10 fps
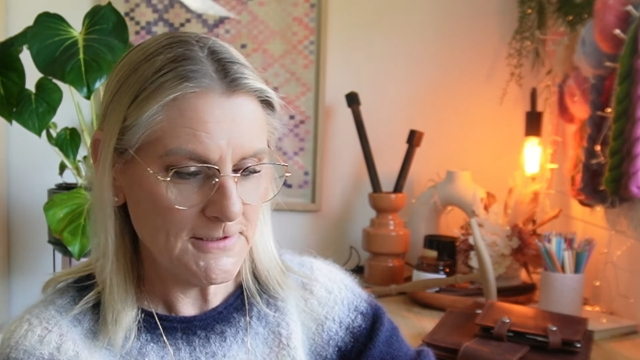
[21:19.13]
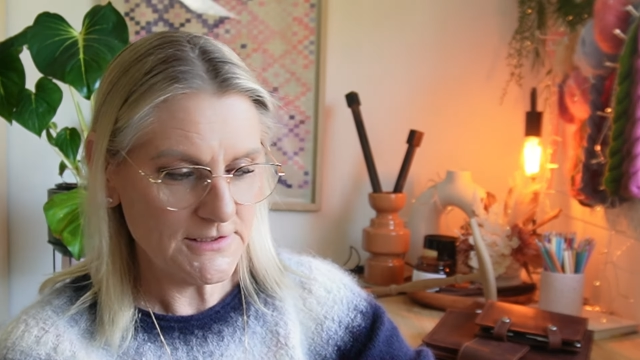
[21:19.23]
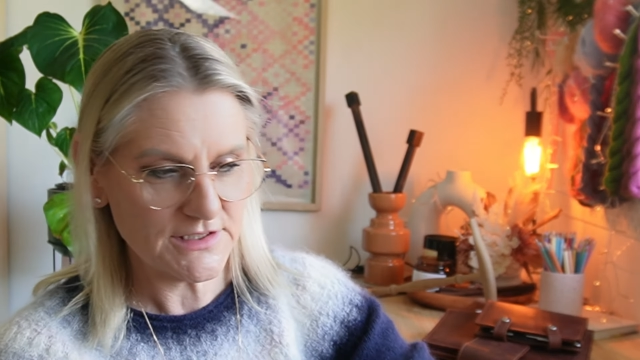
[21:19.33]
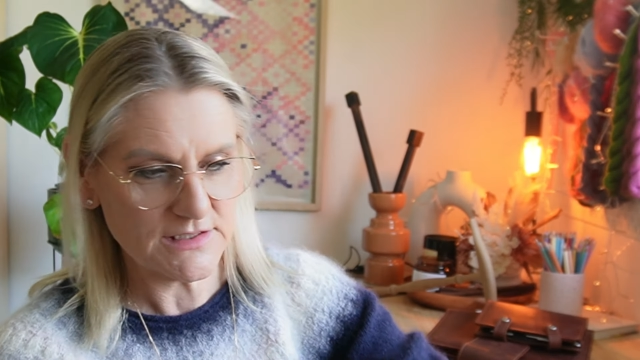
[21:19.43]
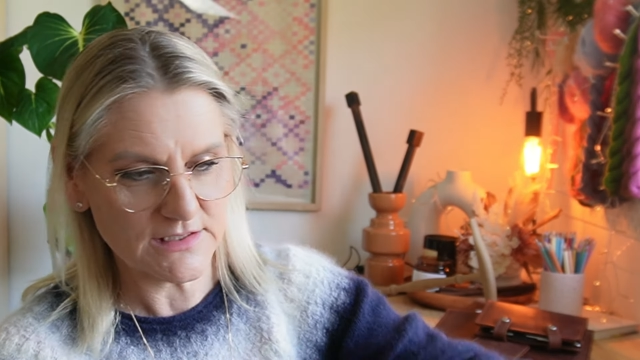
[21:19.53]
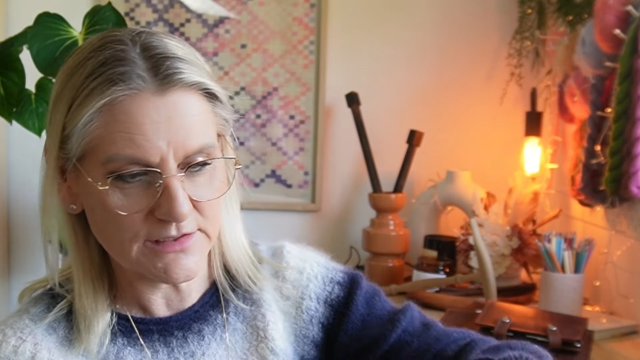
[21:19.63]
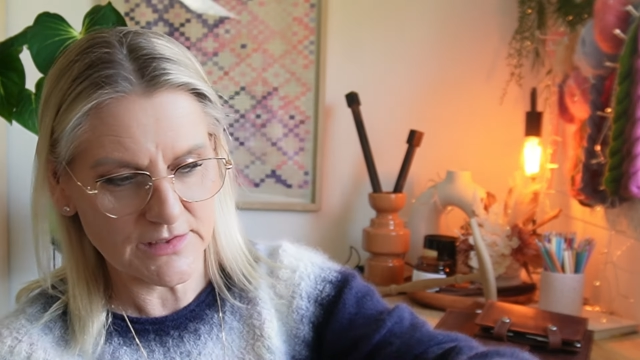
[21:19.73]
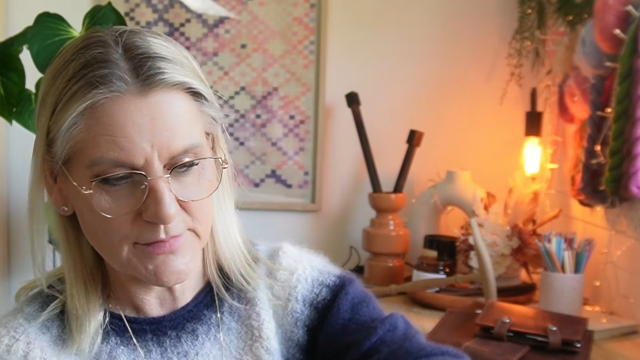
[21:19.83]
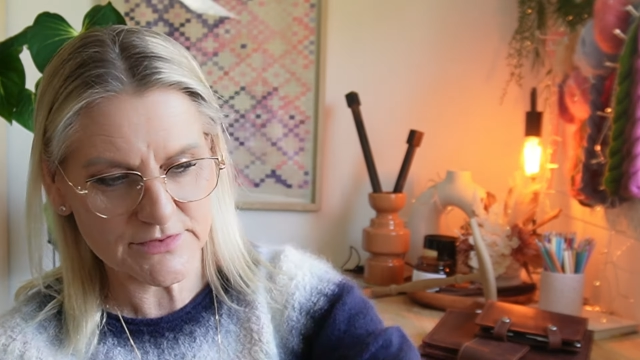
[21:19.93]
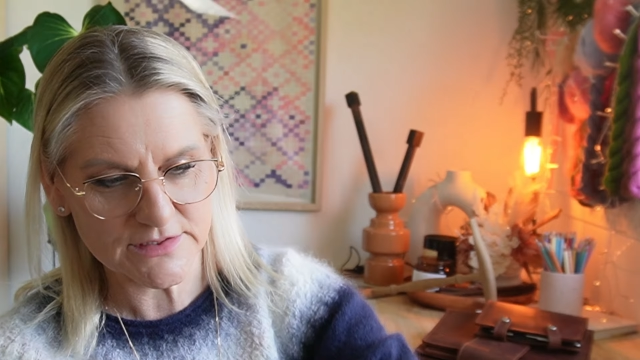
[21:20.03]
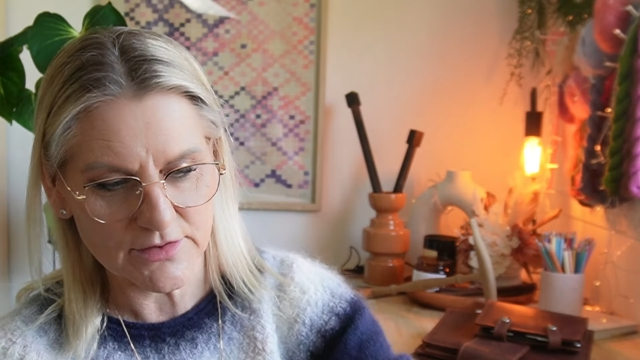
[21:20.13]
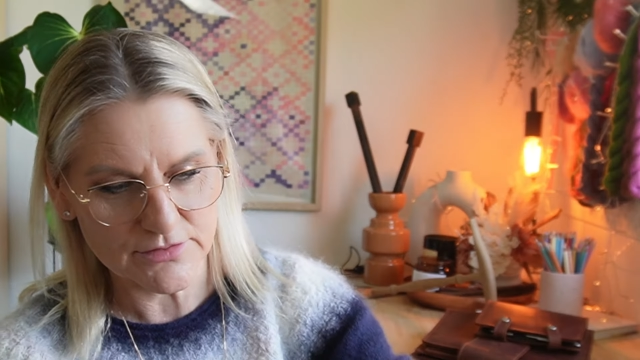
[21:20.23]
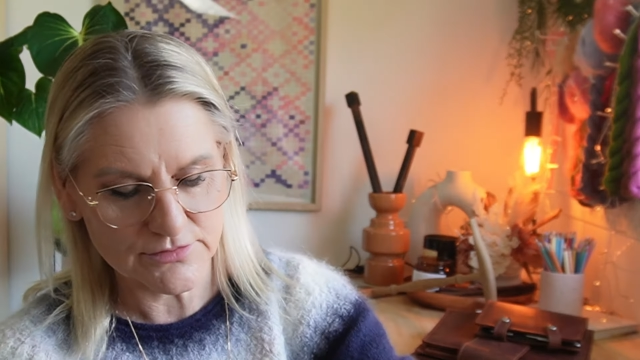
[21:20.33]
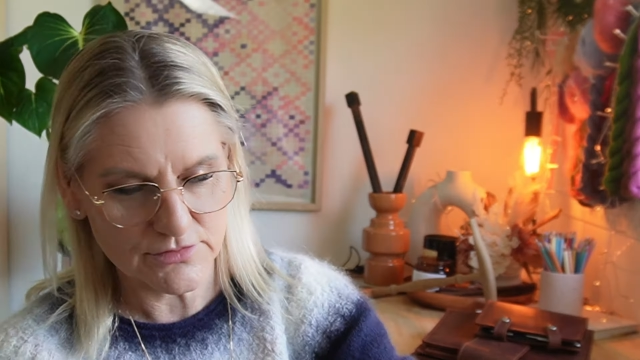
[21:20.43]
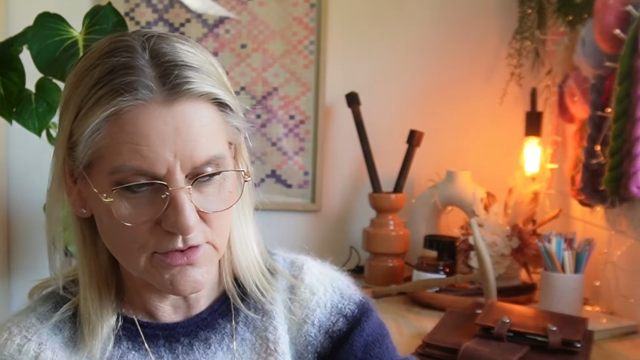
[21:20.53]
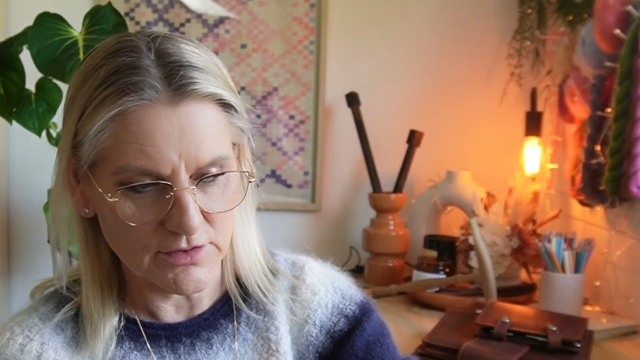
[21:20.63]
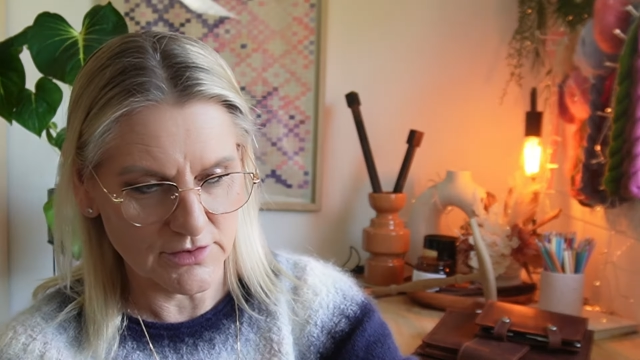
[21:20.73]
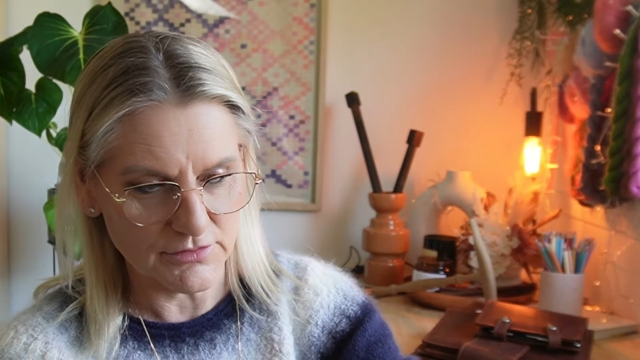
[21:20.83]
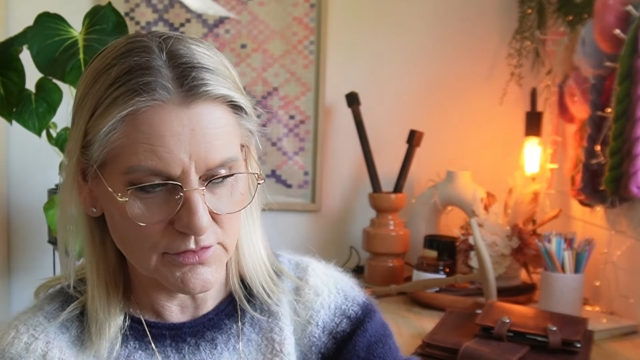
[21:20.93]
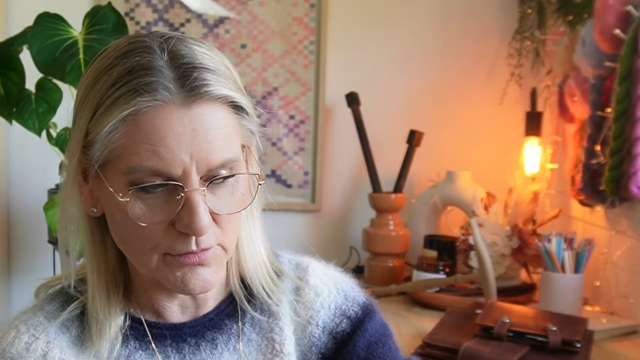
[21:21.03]
She did an episode
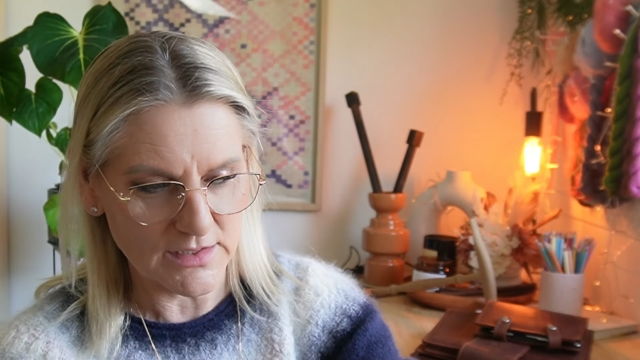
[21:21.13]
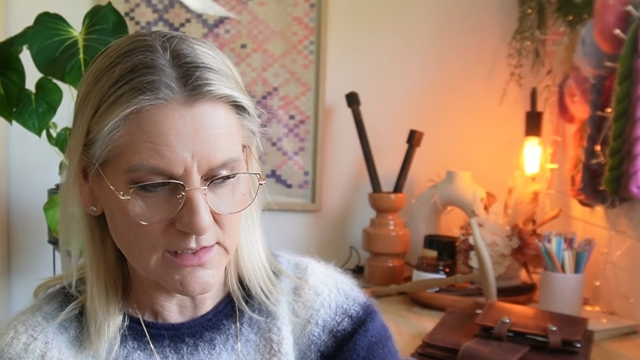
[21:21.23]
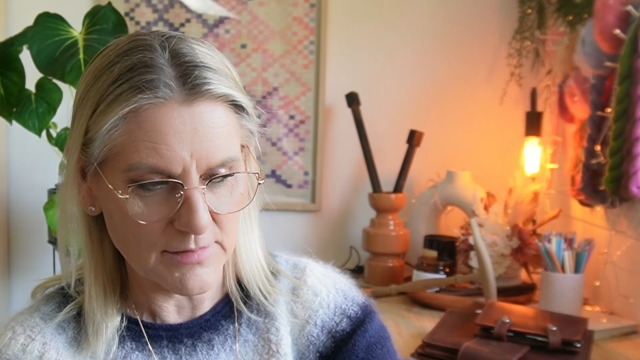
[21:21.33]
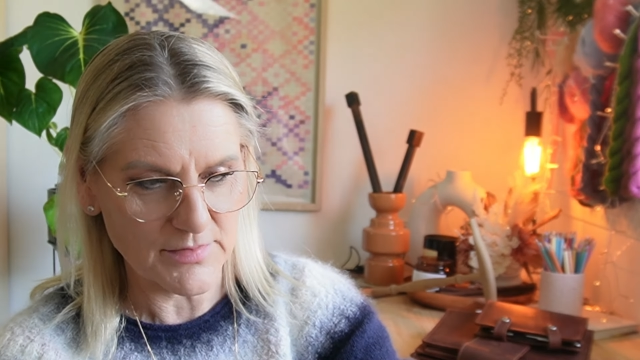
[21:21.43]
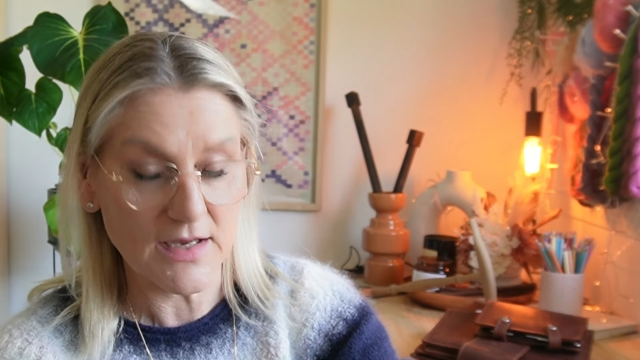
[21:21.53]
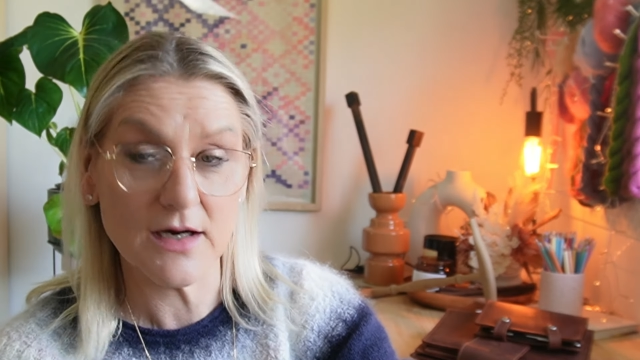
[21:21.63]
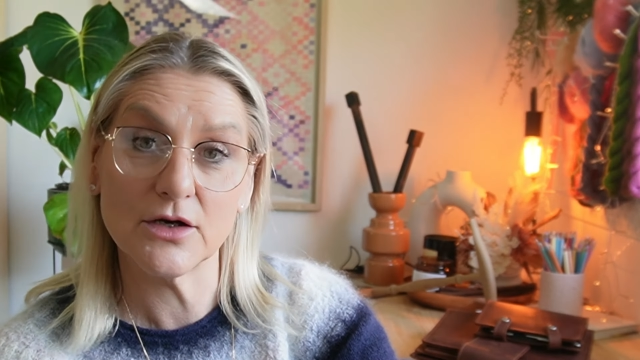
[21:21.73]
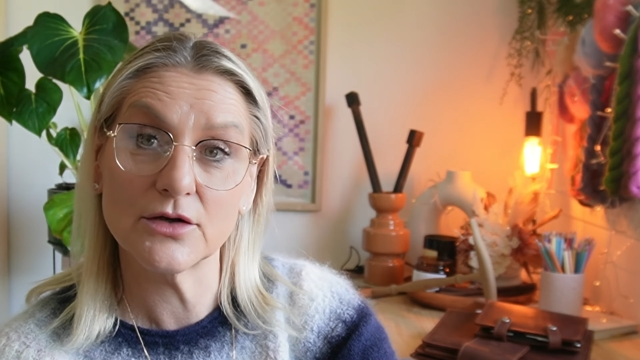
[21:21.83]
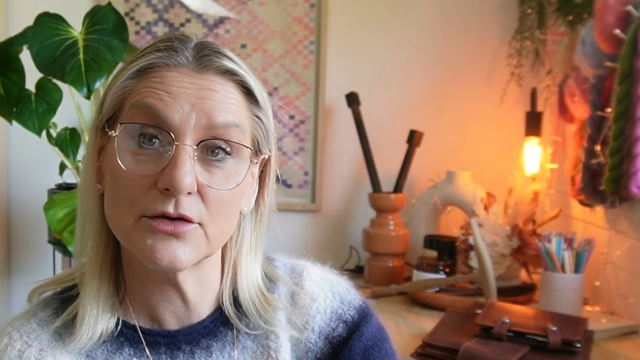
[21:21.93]
earlier in the week about